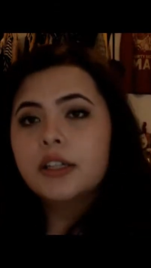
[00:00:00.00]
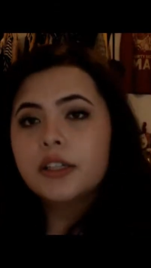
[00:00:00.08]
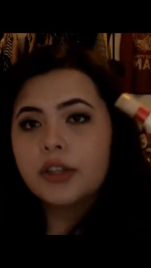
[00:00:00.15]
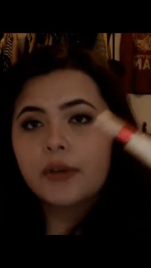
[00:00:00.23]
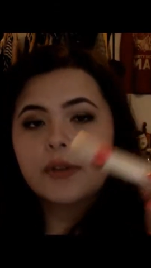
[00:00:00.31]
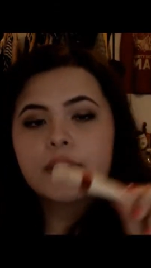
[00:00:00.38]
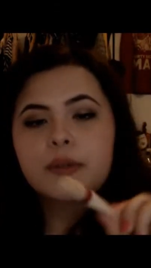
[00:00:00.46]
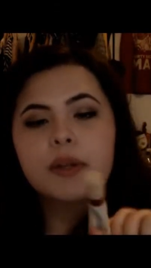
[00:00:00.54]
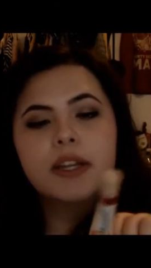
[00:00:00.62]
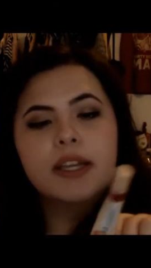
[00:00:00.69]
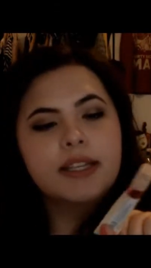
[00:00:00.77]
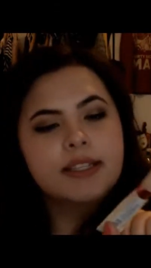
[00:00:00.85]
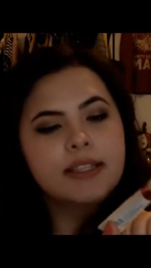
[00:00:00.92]
So this
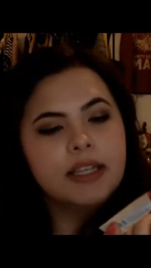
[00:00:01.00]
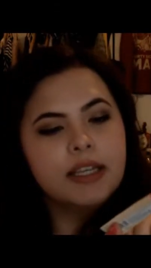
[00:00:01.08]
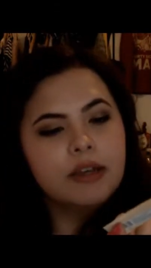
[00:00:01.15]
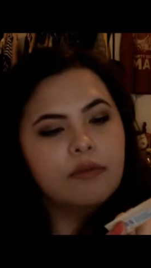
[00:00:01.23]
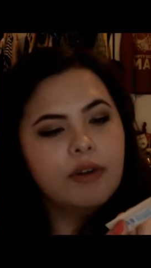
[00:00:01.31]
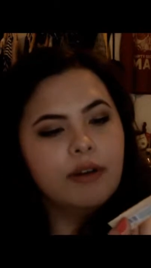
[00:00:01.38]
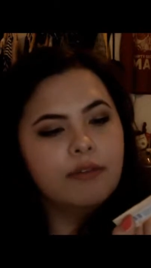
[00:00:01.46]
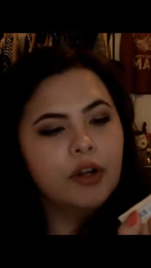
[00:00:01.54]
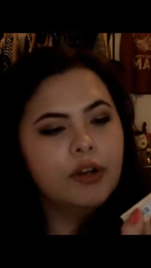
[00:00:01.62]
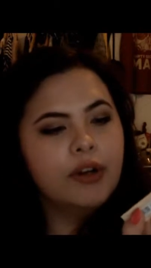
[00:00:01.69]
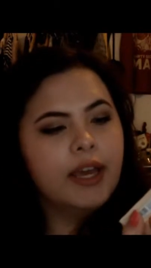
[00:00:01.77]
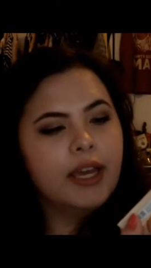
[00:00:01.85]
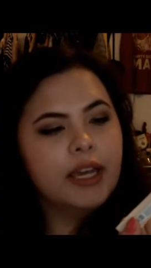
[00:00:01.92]
one is the
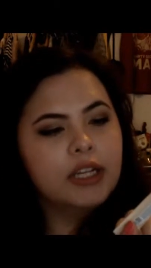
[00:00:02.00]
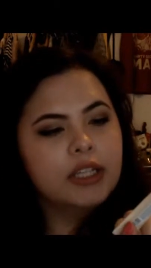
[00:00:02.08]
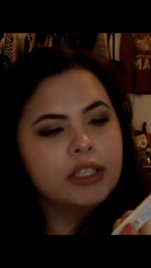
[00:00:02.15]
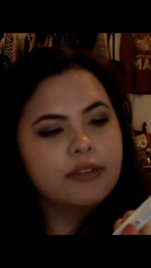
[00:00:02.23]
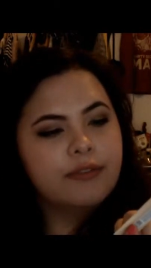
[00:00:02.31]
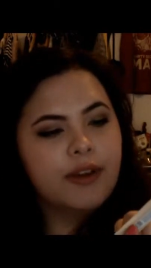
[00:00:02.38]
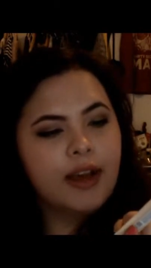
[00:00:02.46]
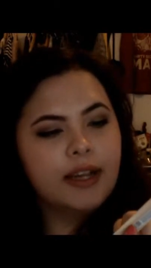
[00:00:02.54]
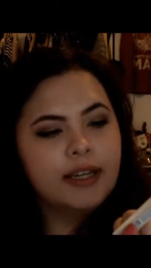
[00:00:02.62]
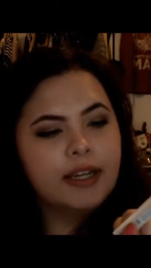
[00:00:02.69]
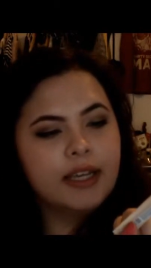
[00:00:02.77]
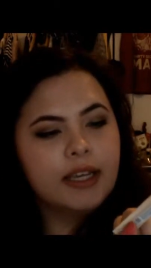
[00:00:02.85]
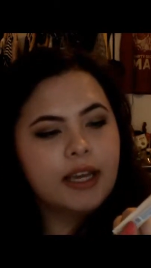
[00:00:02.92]
Revlon Age
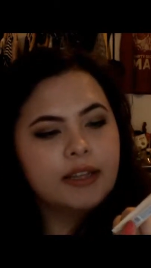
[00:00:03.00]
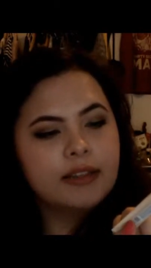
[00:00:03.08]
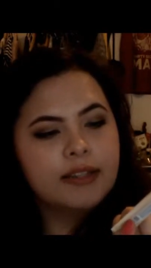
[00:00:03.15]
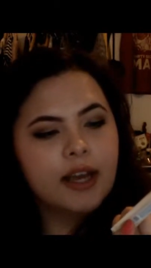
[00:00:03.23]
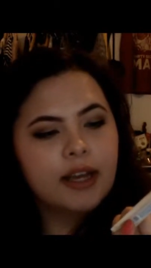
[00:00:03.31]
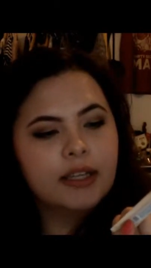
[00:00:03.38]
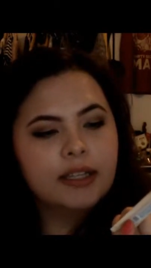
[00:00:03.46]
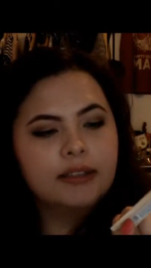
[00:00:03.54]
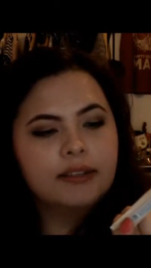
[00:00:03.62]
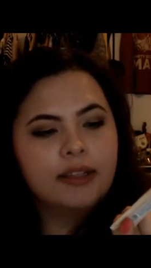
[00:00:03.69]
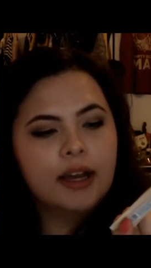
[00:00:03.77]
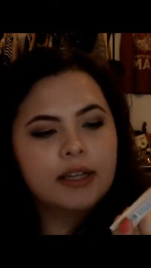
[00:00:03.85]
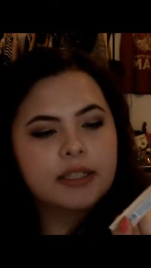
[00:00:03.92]
Defining
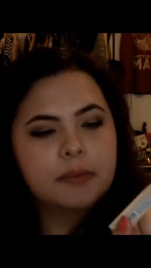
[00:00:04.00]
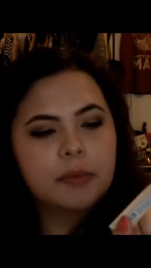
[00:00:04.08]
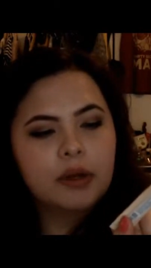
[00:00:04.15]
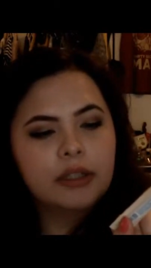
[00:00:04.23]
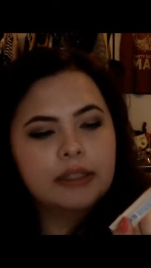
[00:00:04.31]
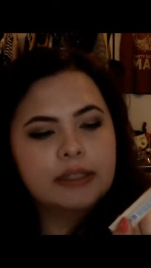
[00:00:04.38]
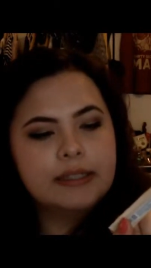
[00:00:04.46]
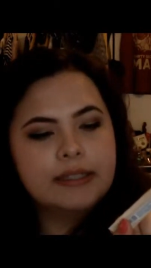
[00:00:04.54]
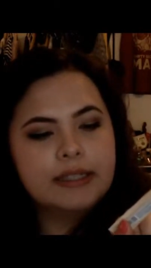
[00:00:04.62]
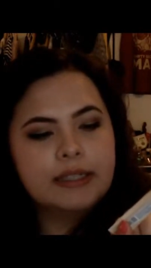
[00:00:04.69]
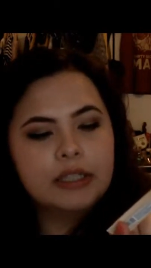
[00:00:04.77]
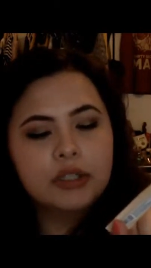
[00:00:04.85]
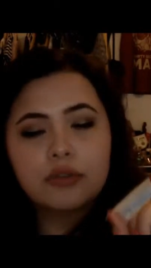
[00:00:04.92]
Target Dark Spot
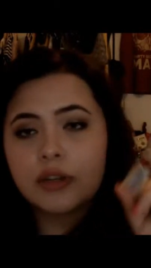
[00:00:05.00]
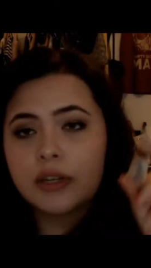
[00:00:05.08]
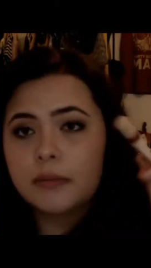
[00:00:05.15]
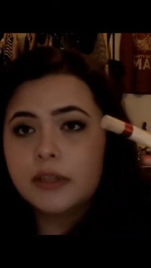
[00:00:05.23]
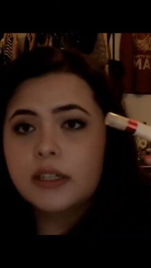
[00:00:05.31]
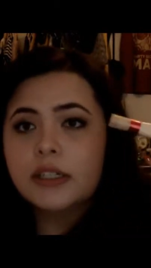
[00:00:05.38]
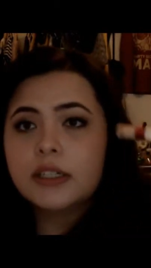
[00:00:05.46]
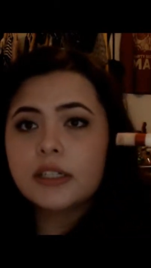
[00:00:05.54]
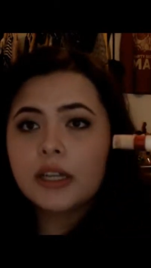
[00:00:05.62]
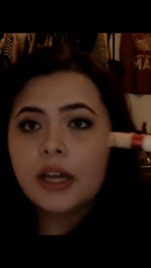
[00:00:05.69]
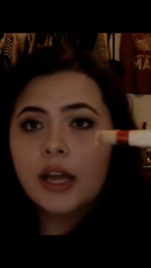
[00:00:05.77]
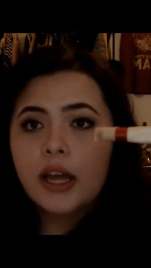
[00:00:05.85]
Concealer Treatment.